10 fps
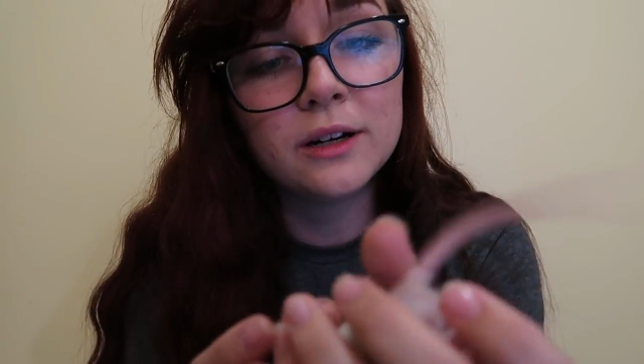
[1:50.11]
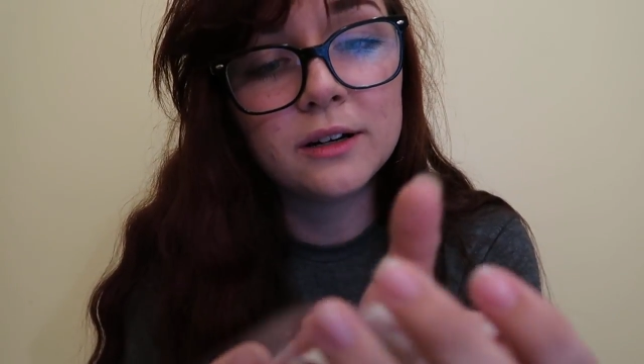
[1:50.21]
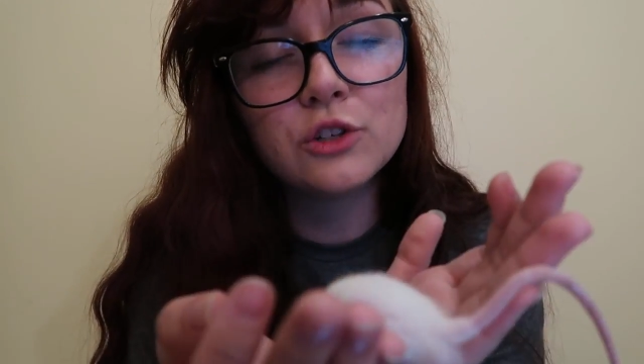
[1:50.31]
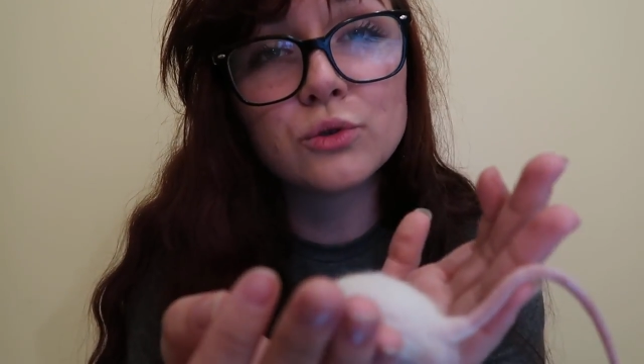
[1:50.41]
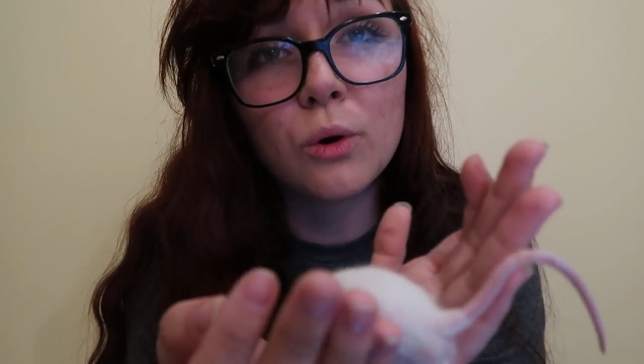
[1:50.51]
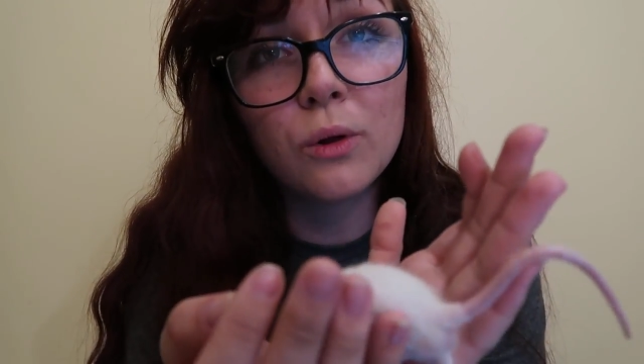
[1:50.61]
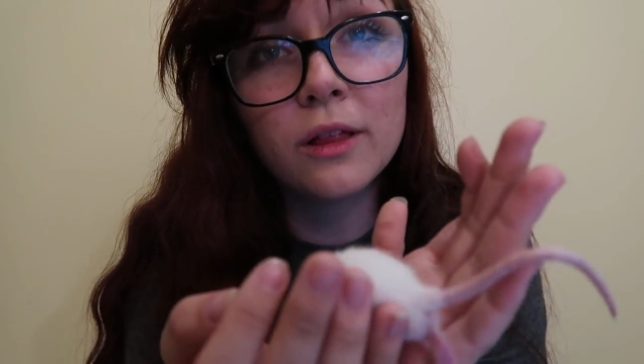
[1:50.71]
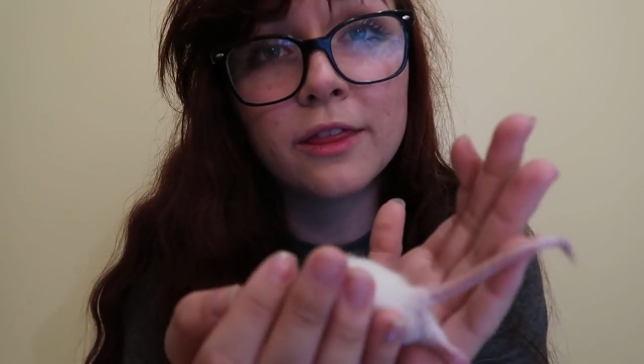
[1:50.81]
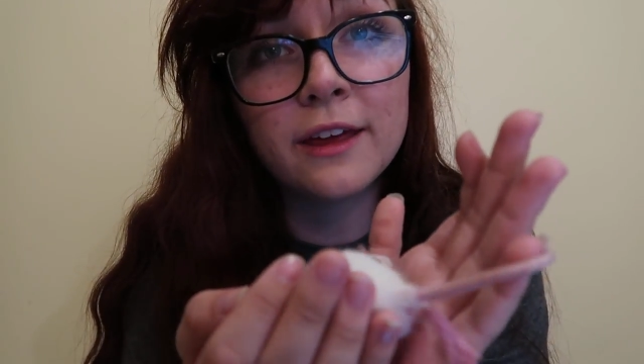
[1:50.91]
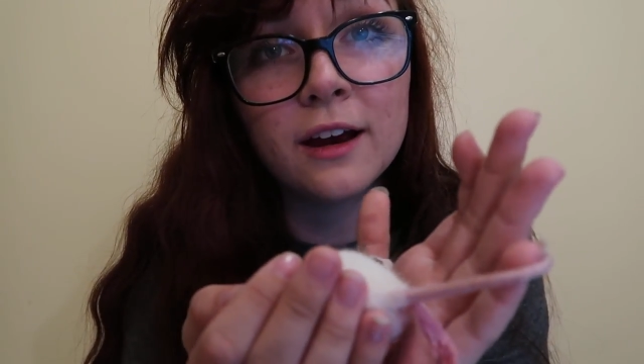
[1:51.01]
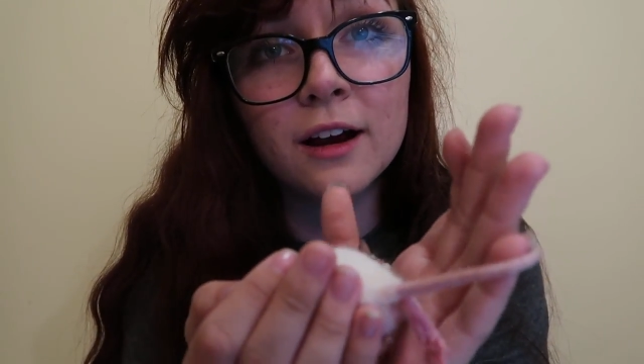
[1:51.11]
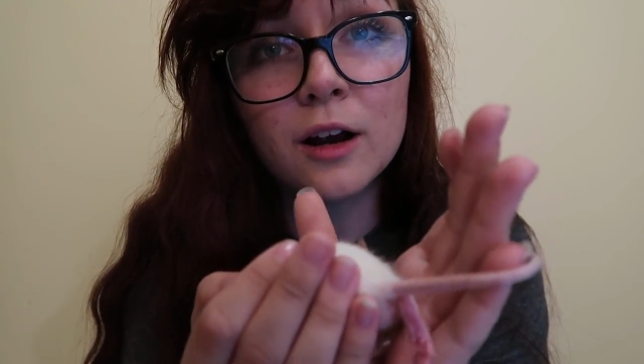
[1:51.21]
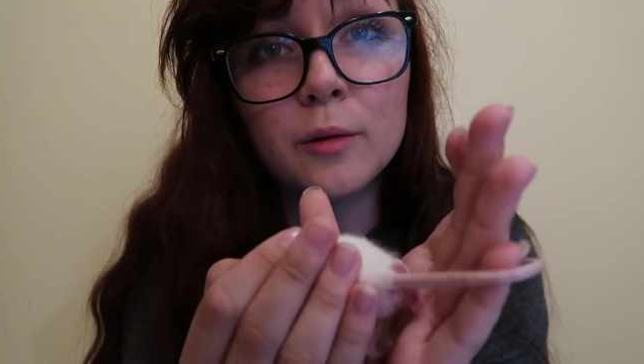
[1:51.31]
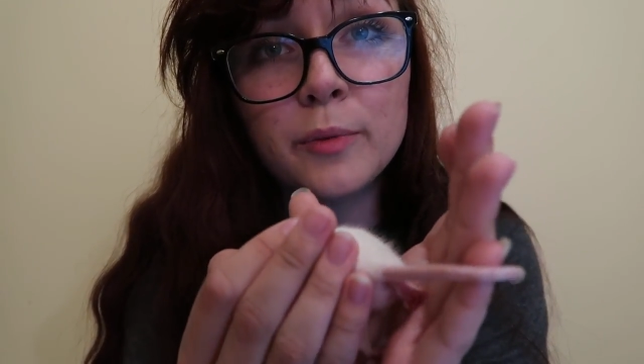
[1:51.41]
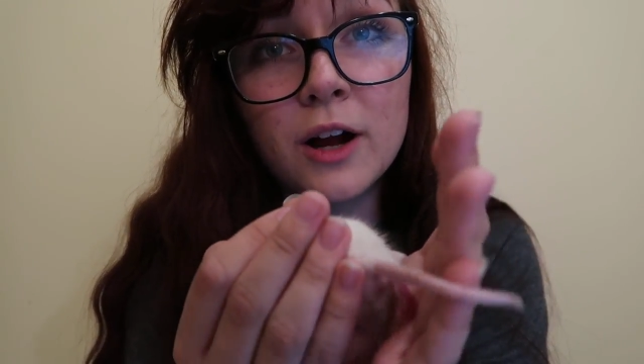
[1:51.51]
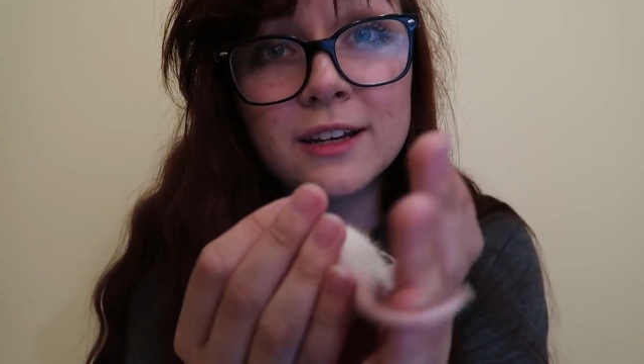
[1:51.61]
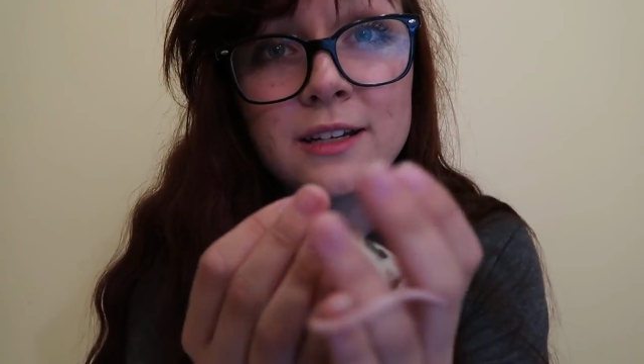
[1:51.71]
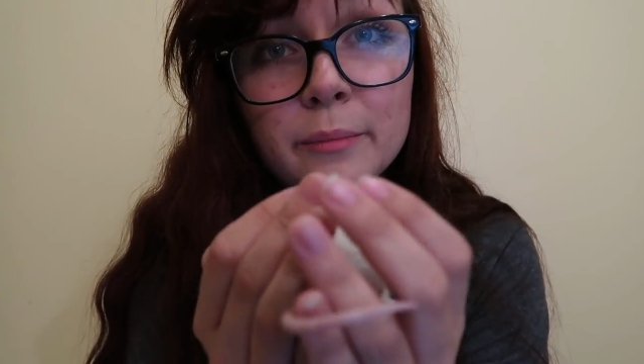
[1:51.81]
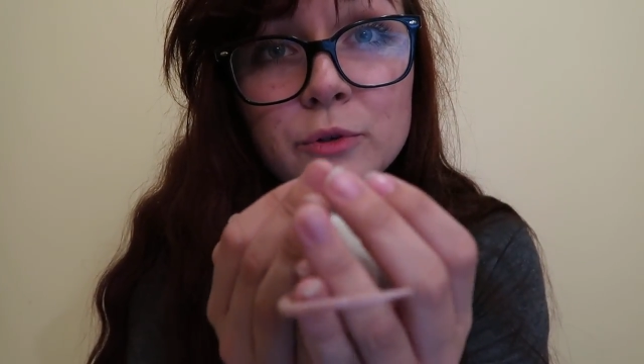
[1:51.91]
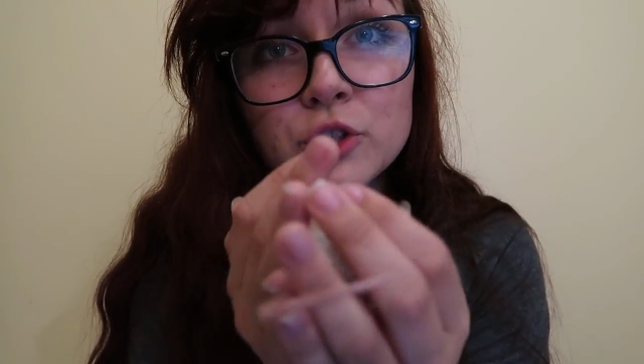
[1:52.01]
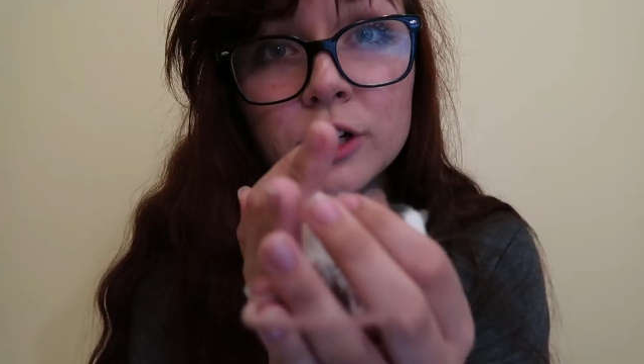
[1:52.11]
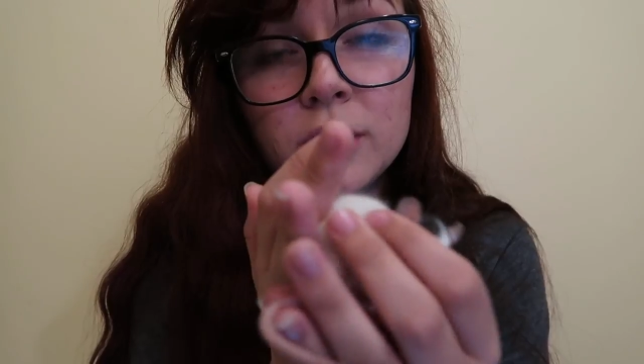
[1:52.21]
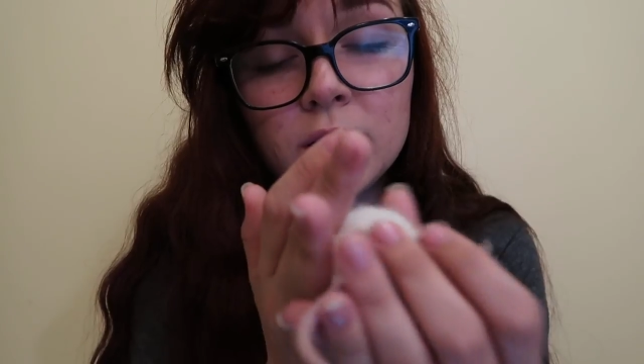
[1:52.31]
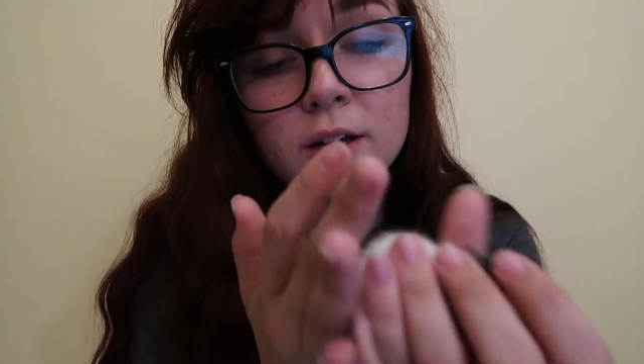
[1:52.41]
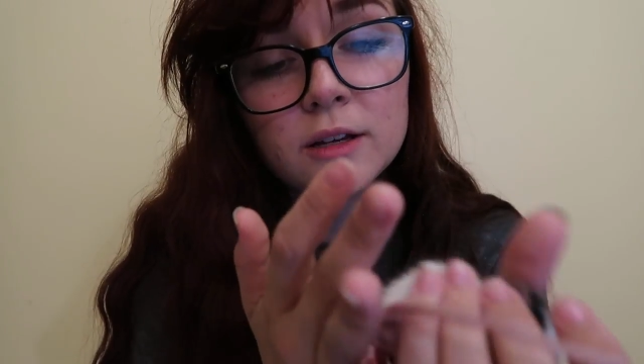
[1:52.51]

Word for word: control their body temperature.